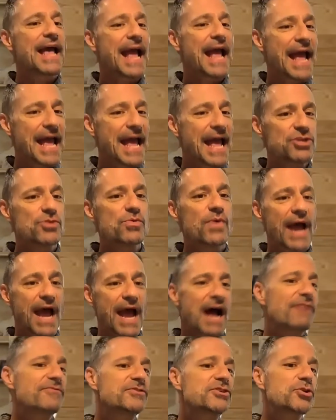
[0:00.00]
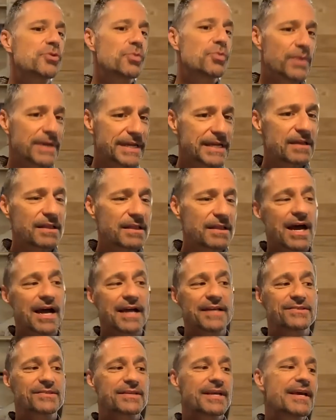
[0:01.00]
and you have to
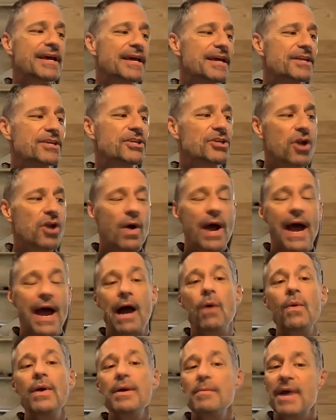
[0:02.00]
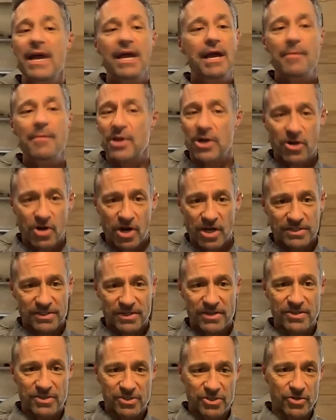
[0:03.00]
realize, you know, how am I coming across to
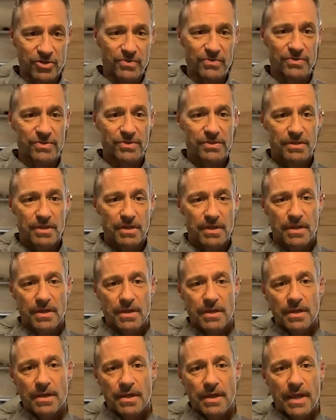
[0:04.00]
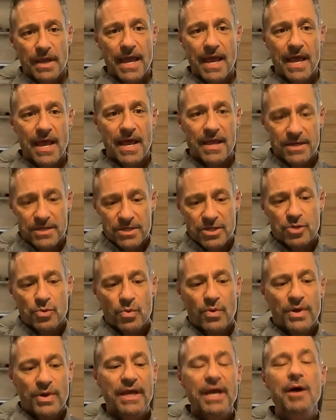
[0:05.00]
the students? And you
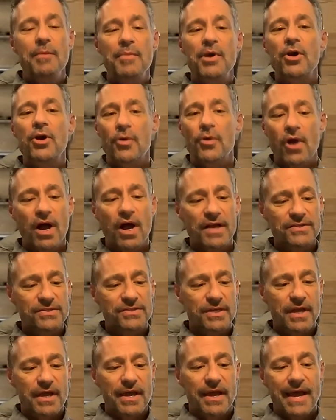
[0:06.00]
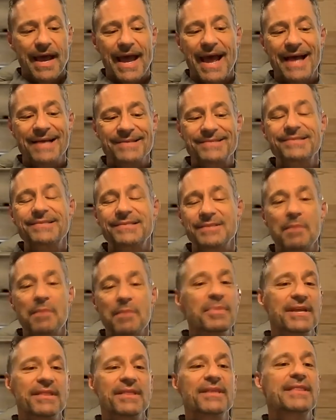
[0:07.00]
want to come across as
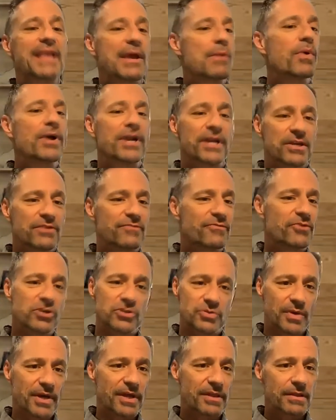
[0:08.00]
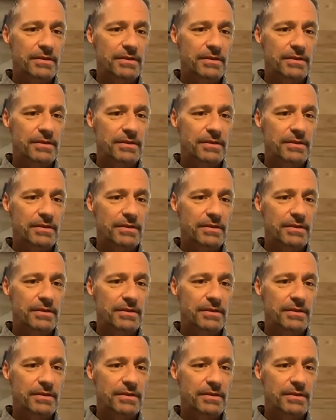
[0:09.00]
somebody that they want to converse with.